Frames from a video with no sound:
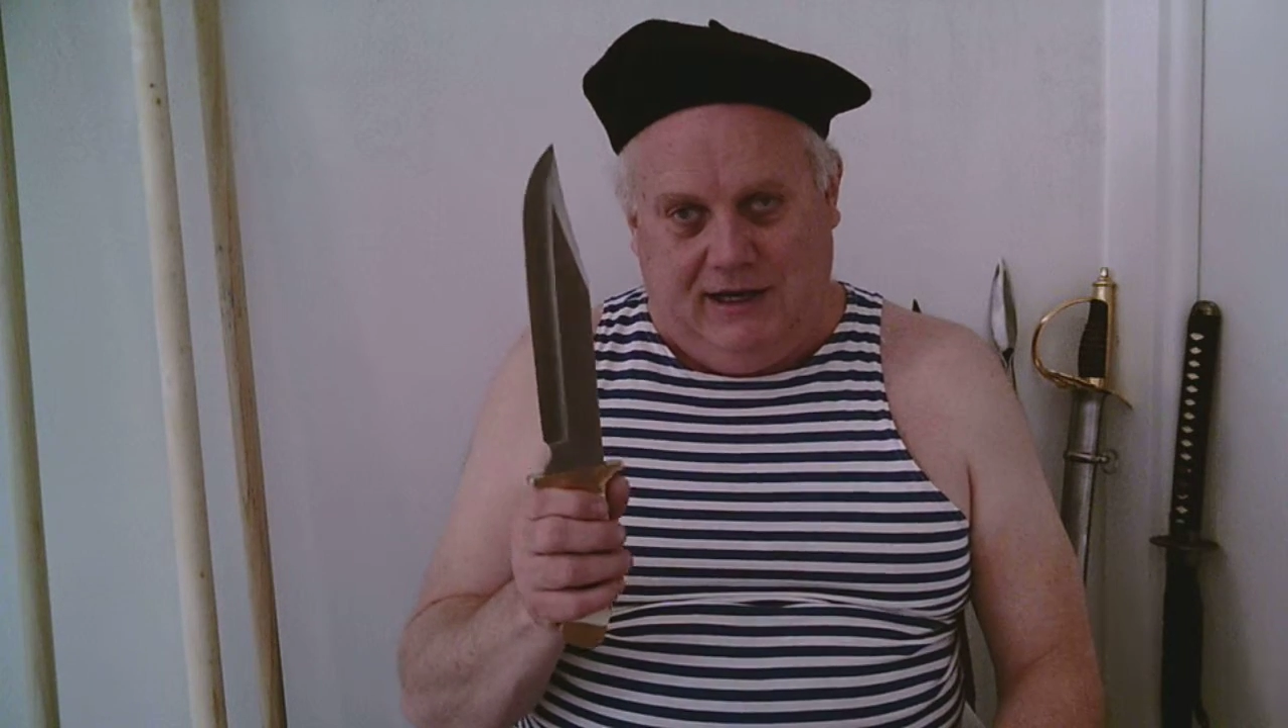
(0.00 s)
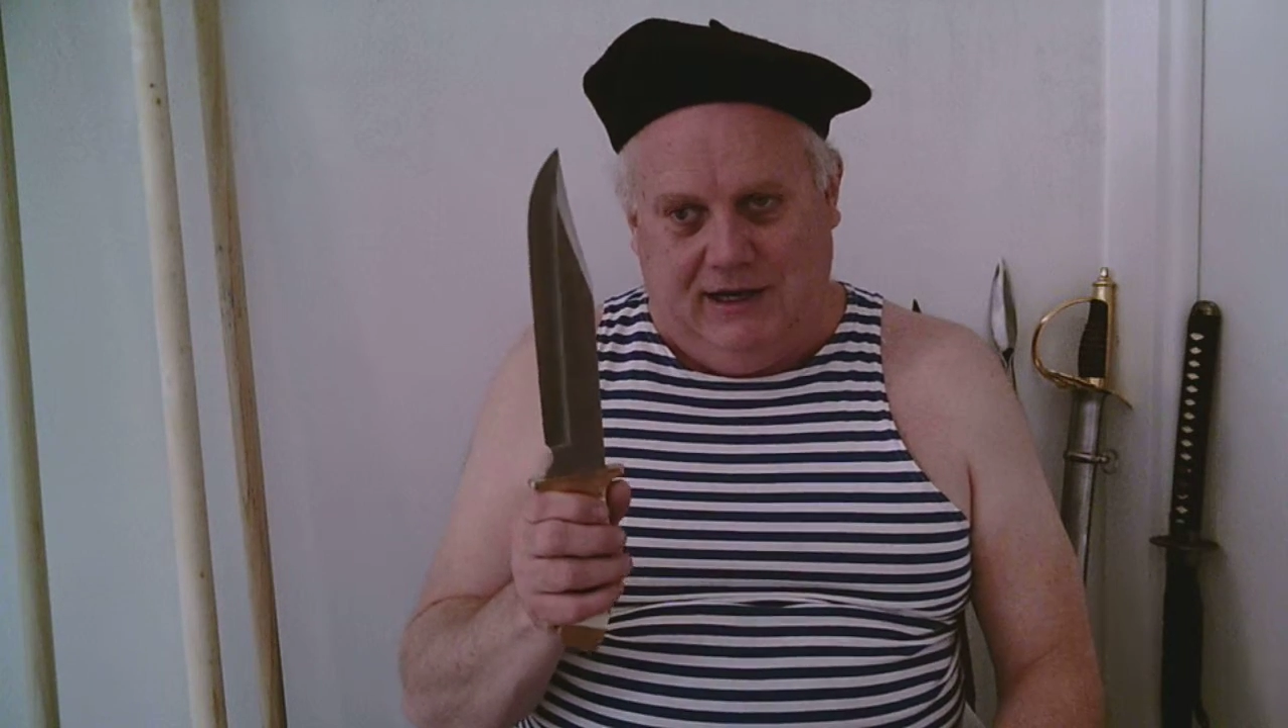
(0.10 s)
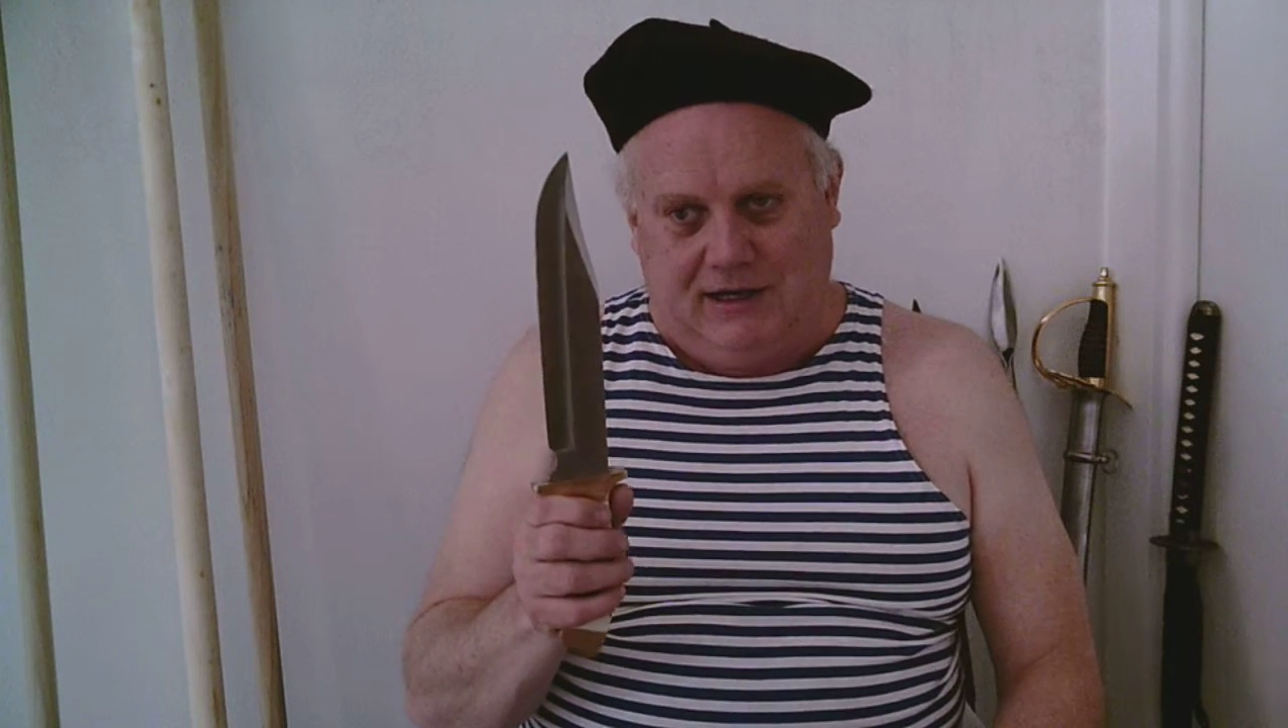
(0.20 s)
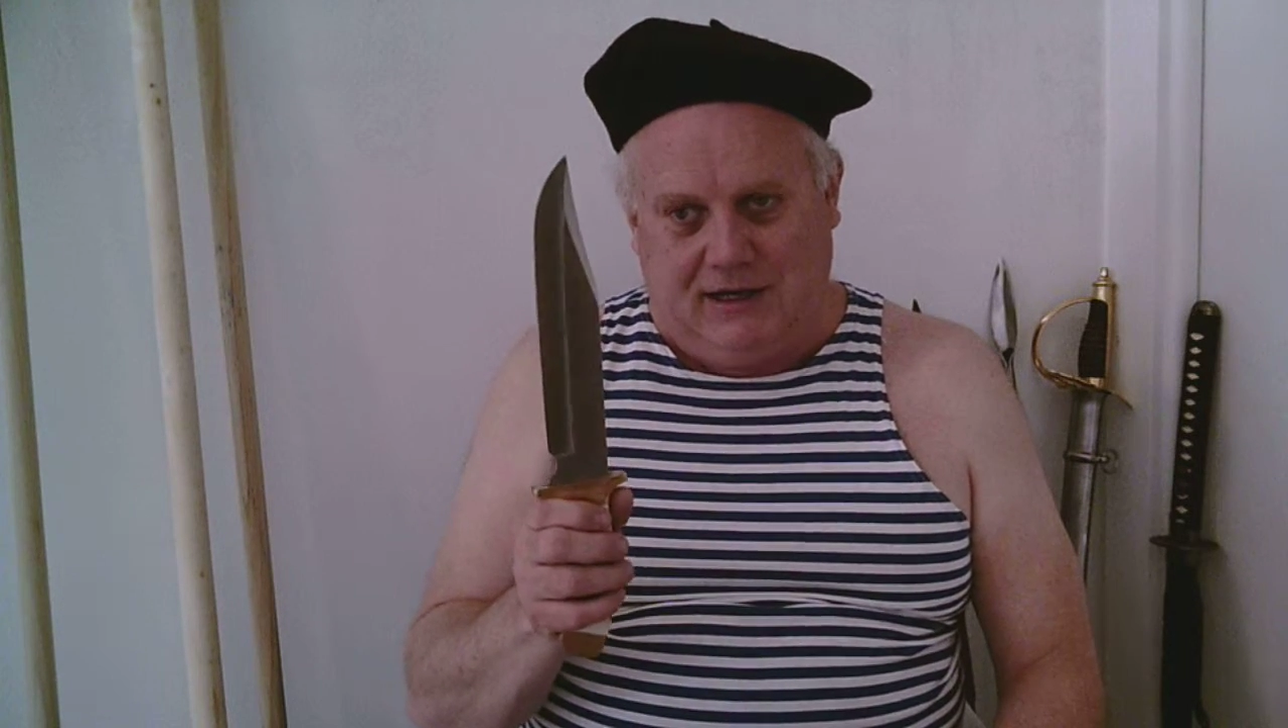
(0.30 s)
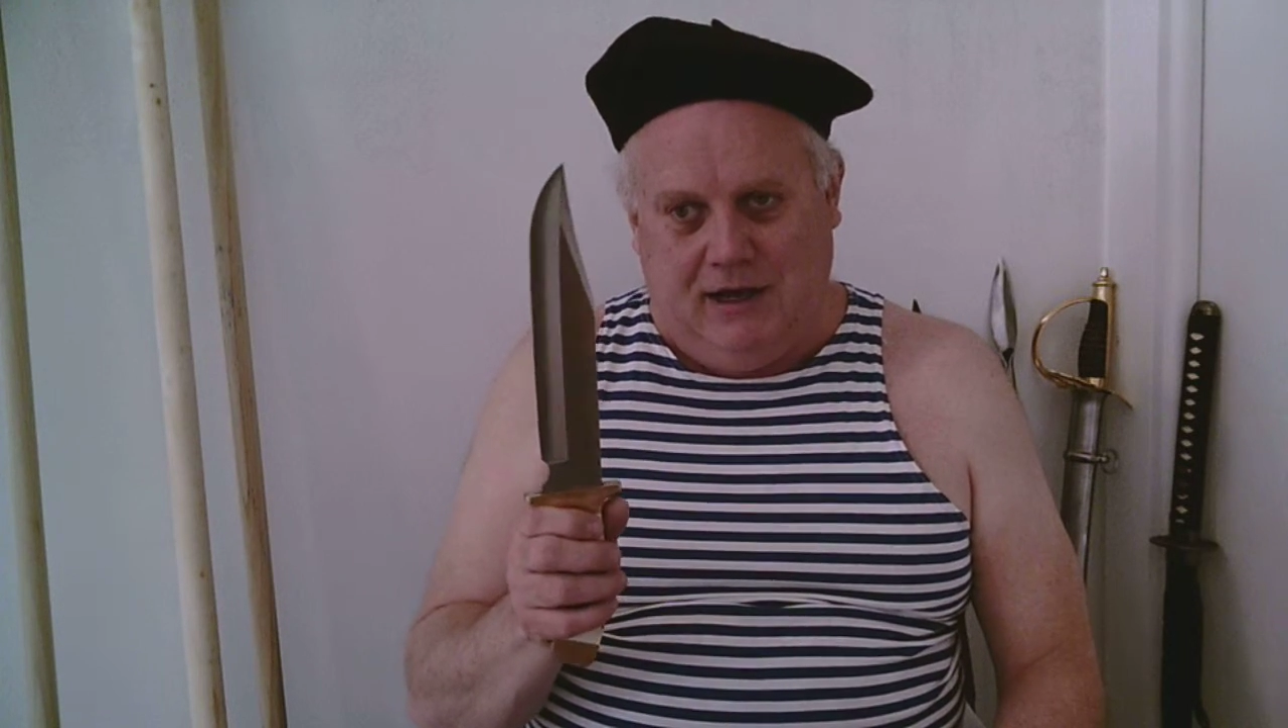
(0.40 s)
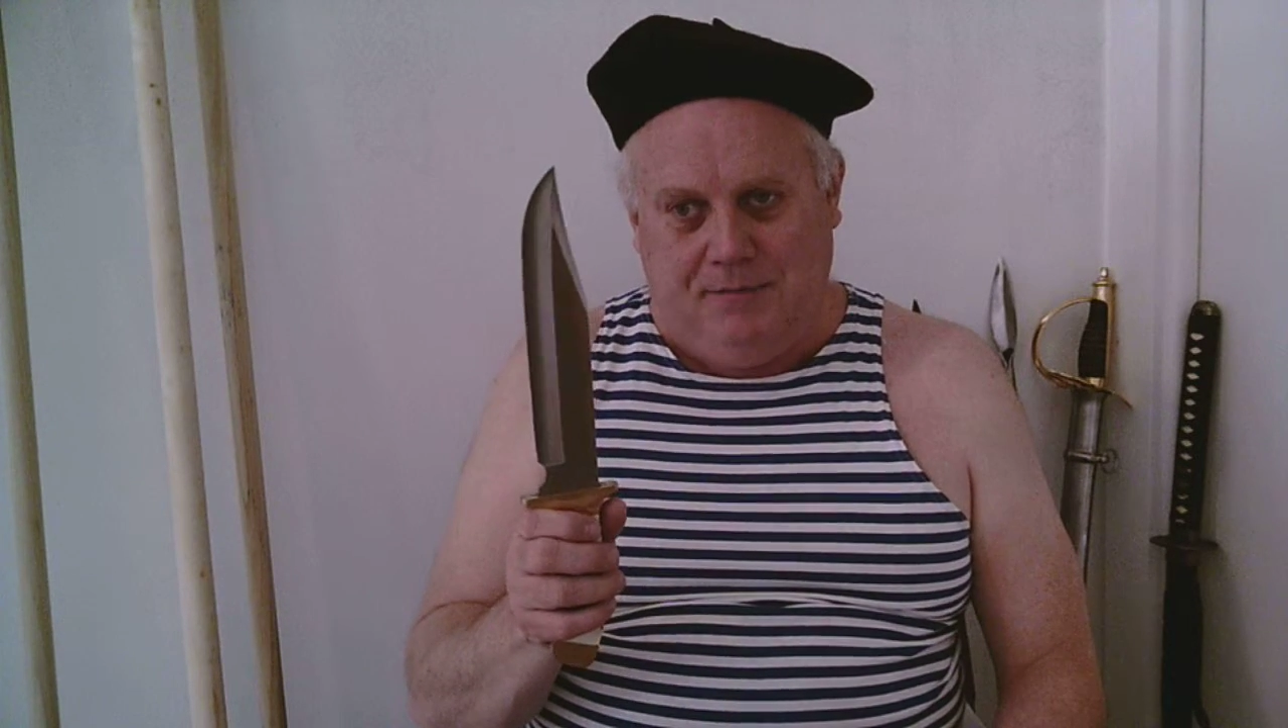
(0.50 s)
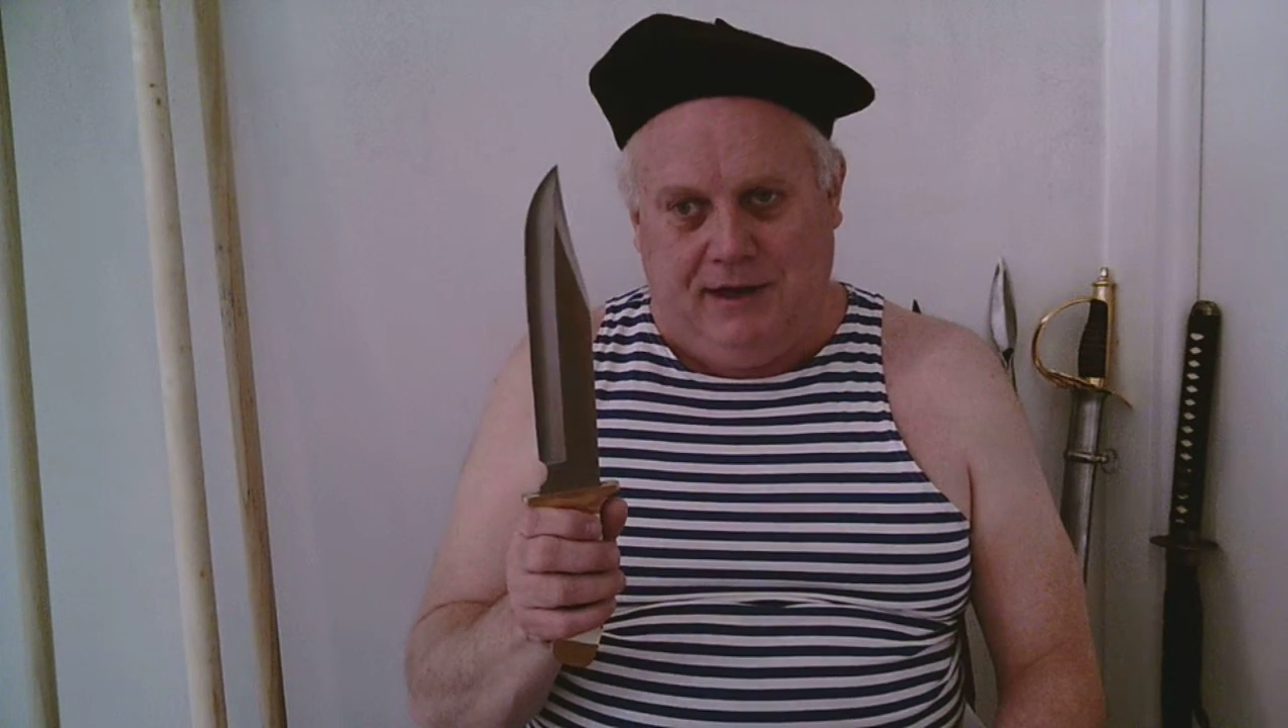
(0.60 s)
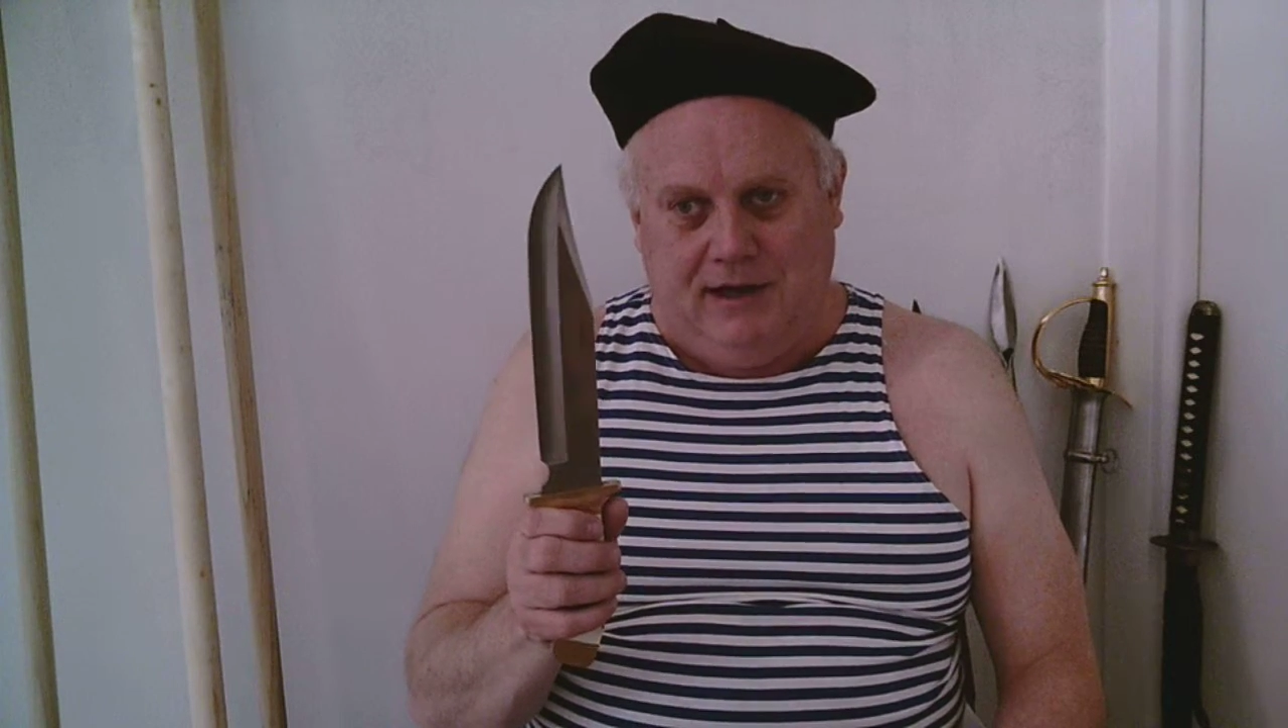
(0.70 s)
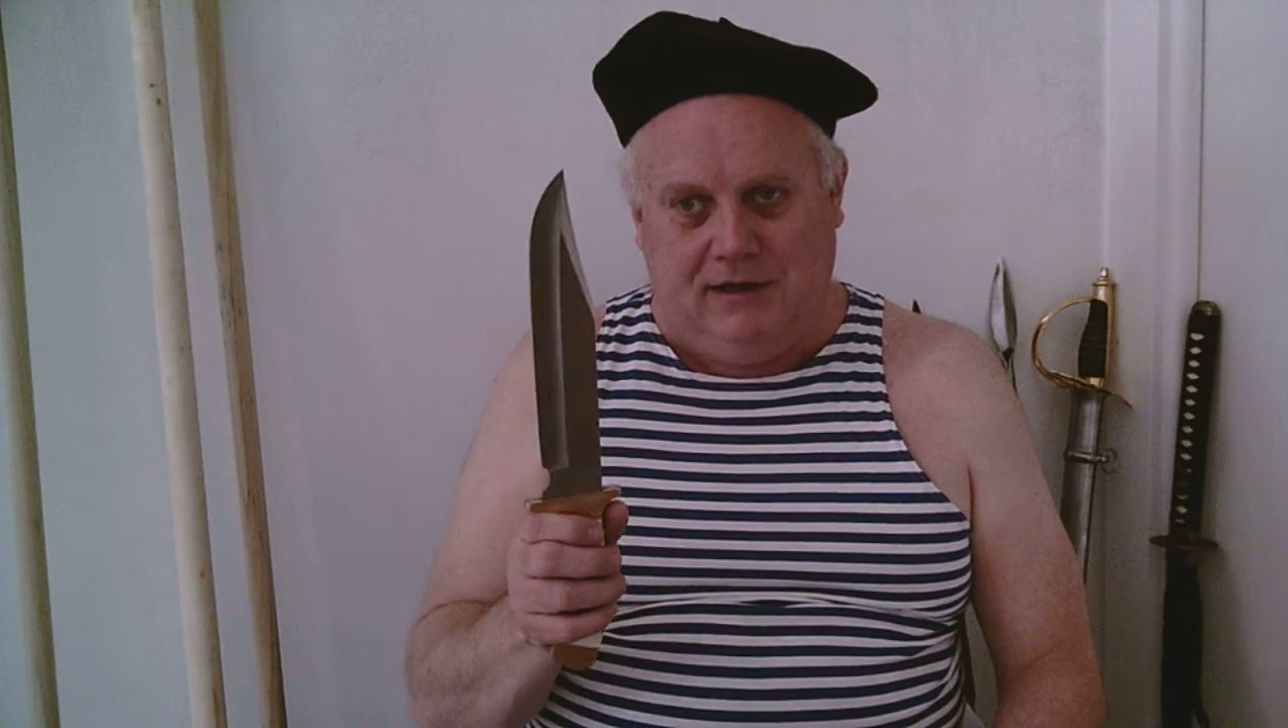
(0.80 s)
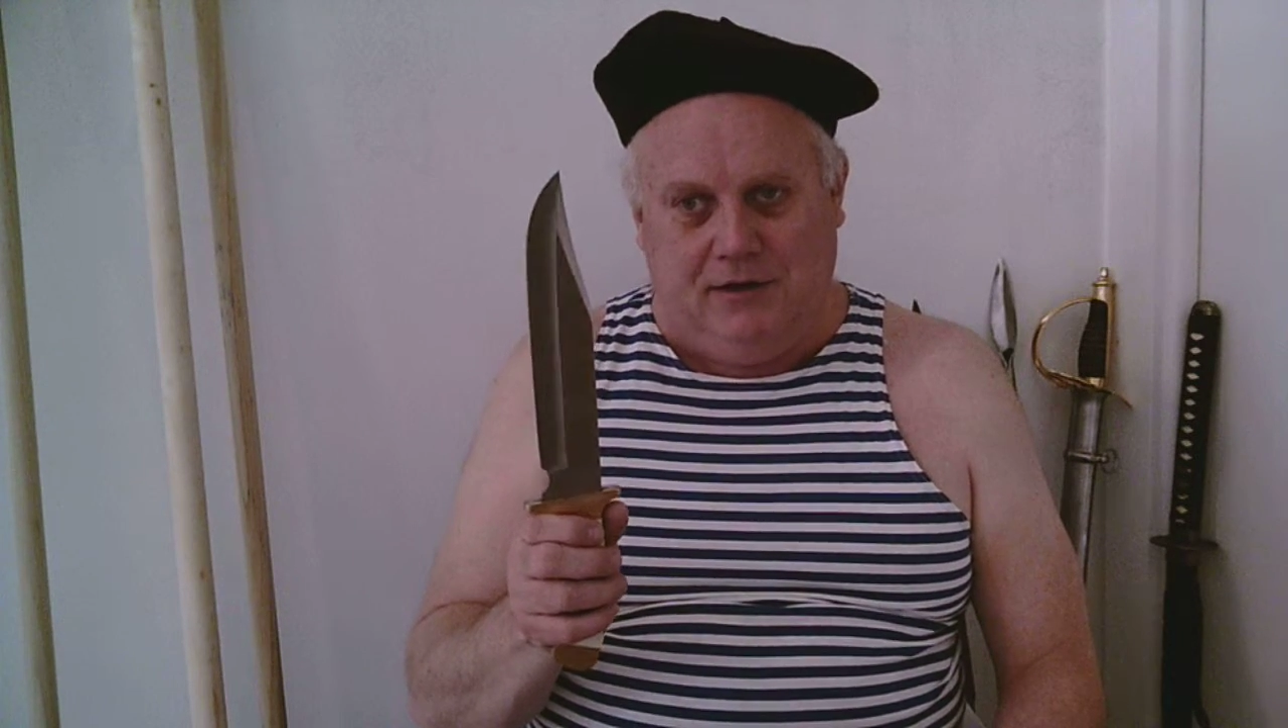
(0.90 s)
hand-to-hand
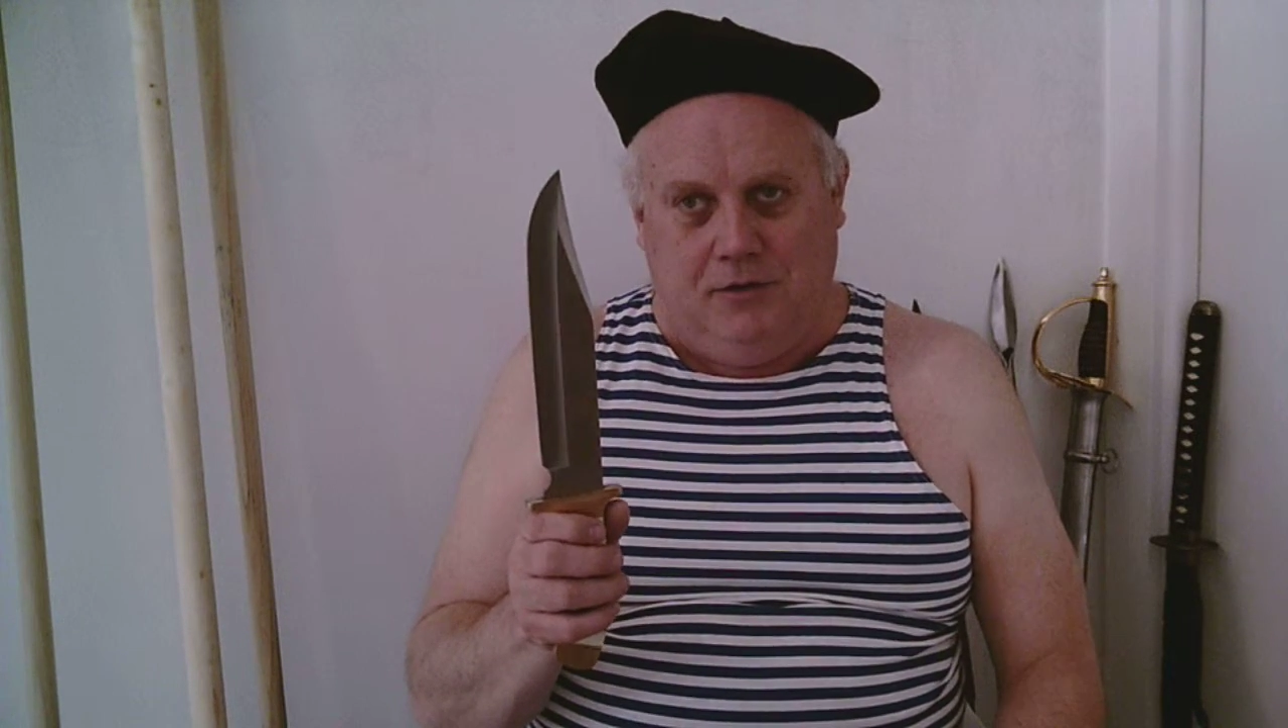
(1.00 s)
combat,